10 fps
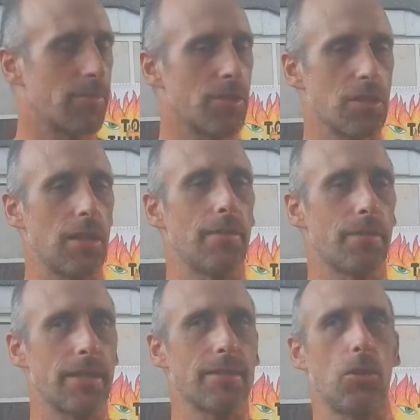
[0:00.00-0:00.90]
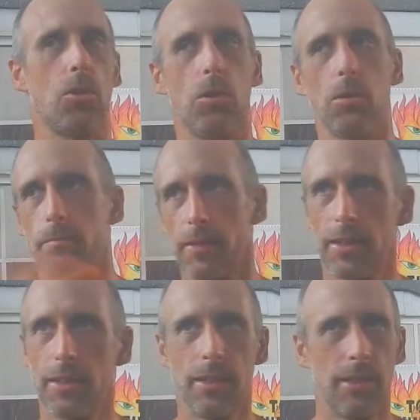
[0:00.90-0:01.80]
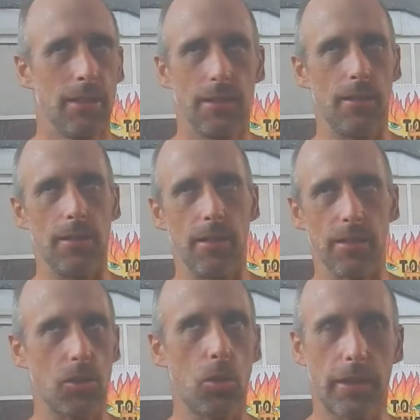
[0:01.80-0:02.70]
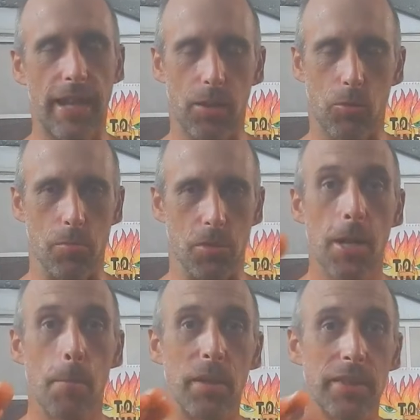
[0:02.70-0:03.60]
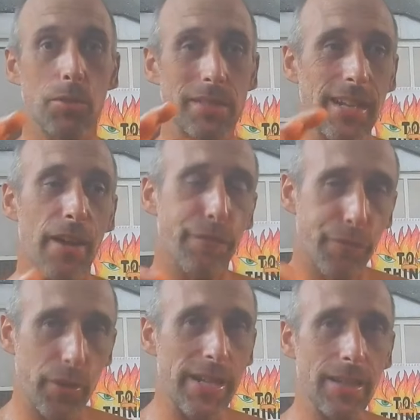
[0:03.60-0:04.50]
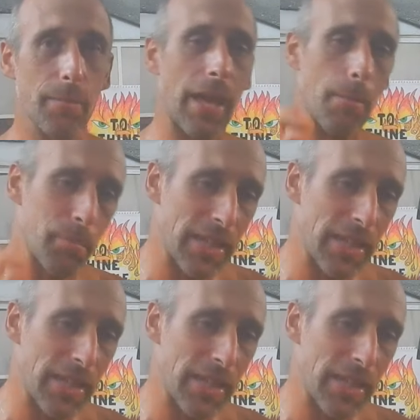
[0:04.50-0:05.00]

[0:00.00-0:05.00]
there's a that's a whole Oh, that's a whole can of worms. But there was enough freedom that